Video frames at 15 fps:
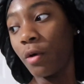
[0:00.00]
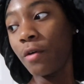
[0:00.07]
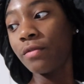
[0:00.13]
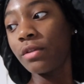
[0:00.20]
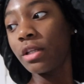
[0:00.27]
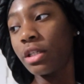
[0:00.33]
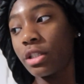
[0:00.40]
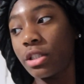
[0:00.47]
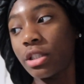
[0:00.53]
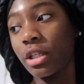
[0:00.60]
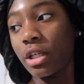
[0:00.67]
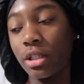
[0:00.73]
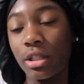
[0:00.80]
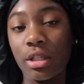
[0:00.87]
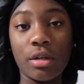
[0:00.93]
With this
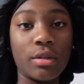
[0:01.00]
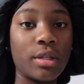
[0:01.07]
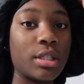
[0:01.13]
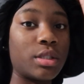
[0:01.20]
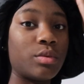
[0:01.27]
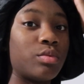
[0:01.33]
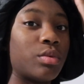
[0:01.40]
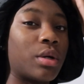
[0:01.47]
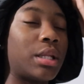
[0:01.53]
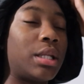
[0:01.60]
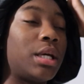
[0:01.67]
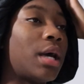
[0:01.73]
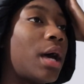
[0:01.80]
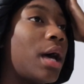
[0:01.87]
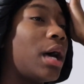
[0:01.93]
shirt, though, that's
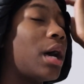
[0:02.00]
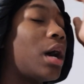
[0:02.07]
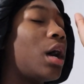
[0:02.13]
really